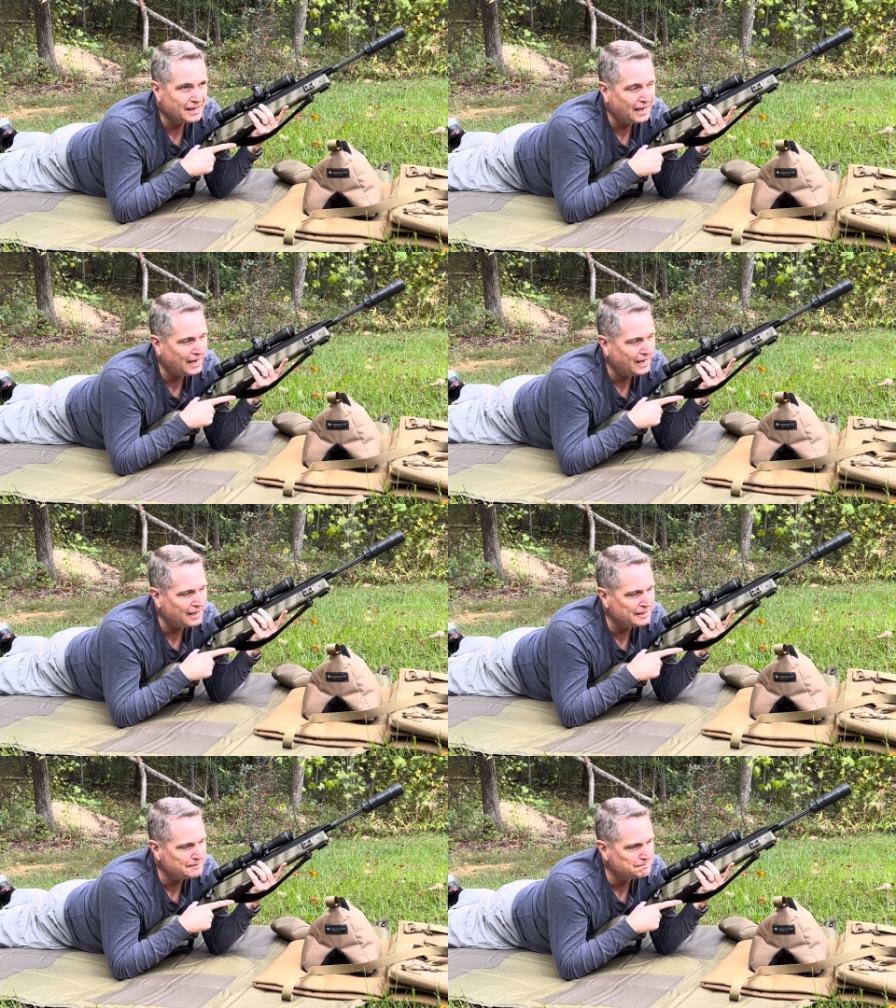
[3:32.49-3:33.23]

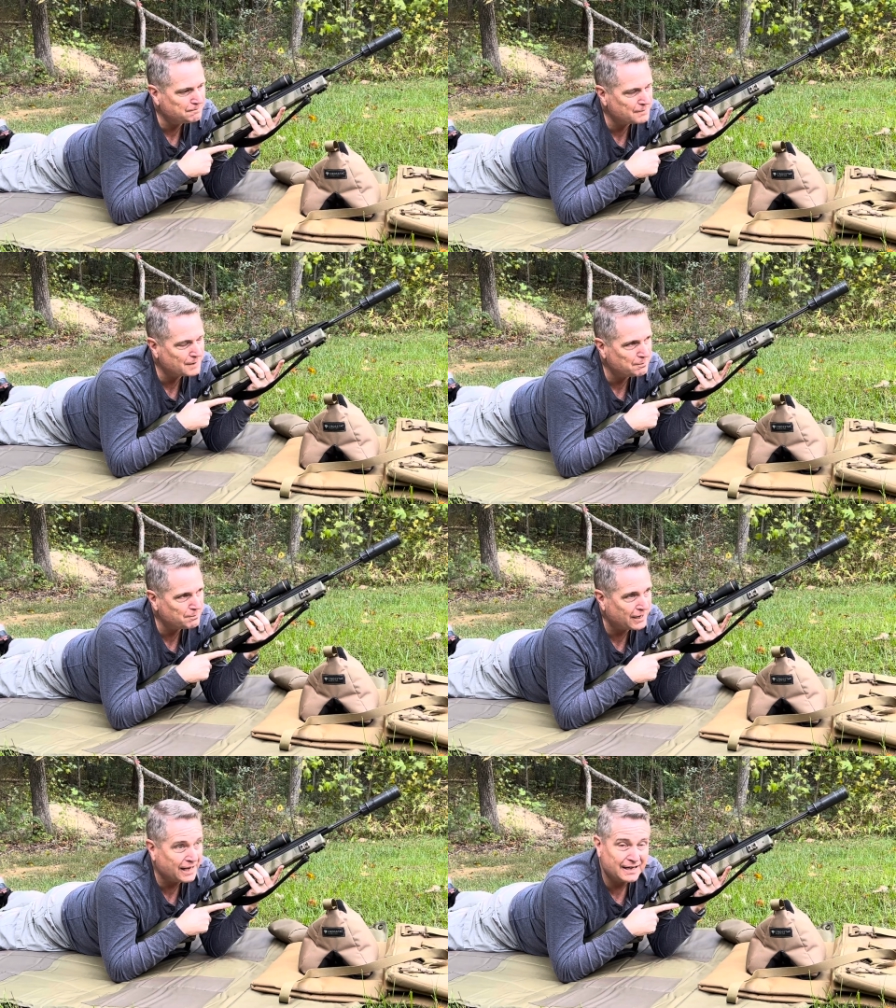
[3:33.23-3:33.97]

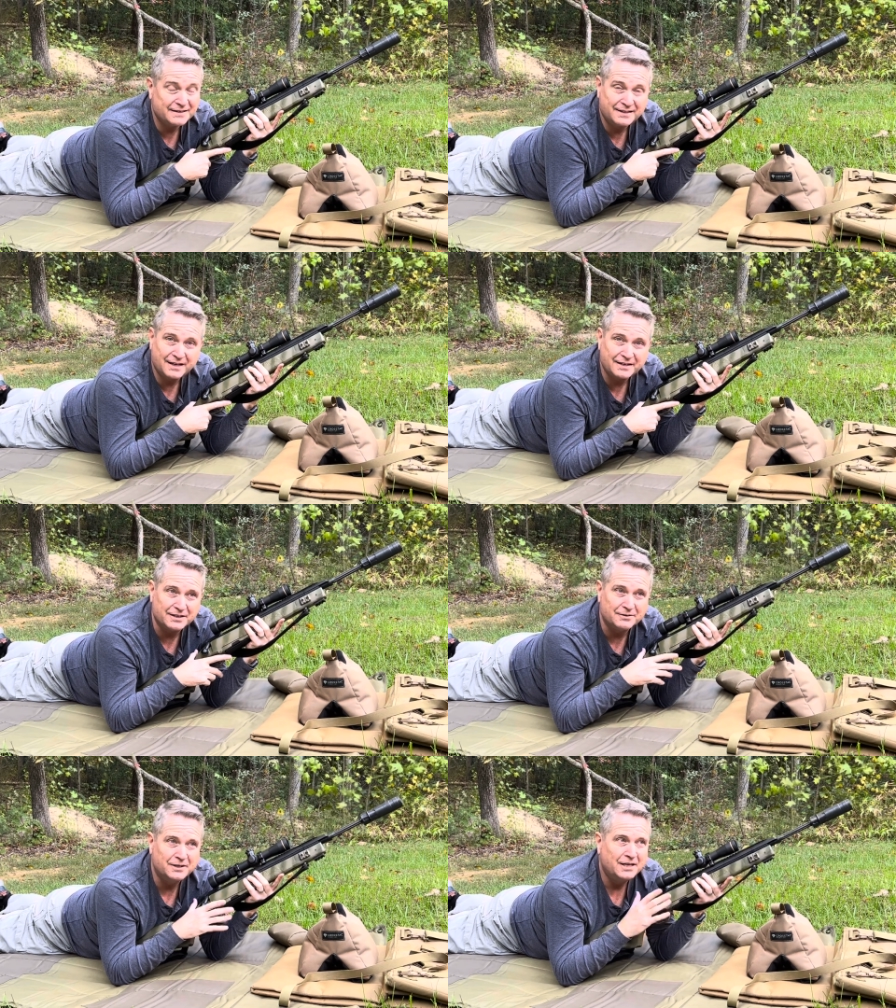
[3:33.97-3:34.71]
But I gotta tell
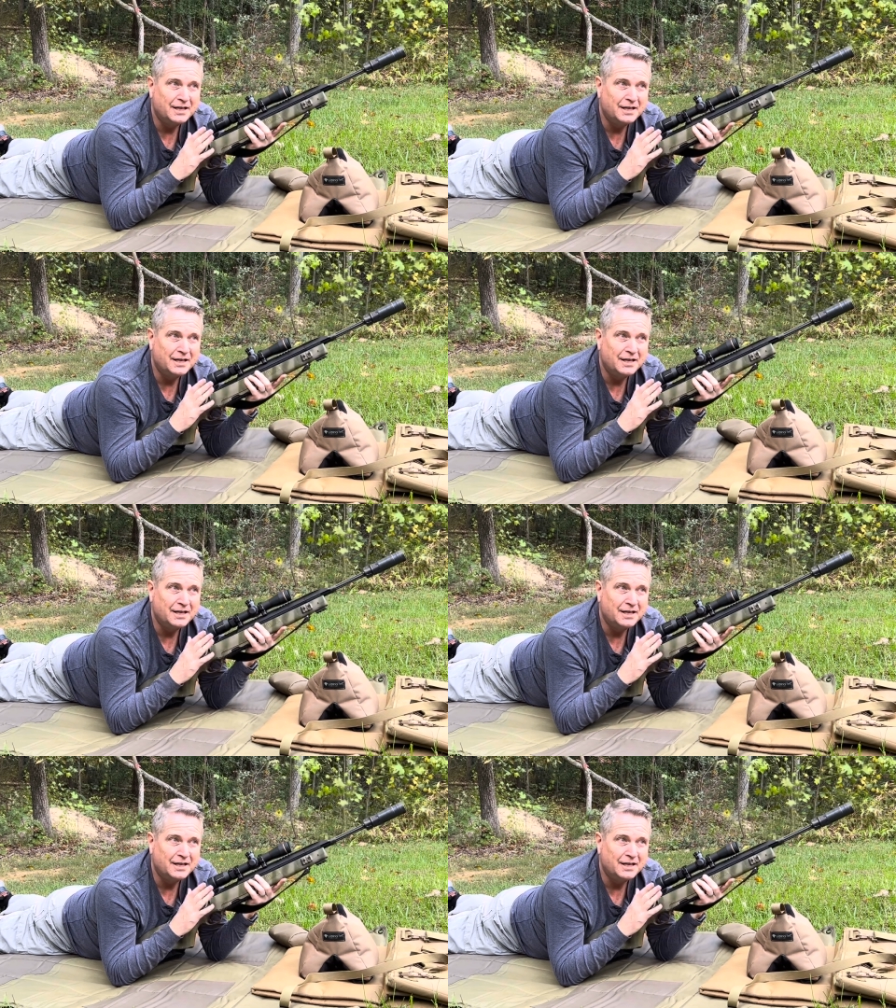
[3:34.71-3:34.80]
you,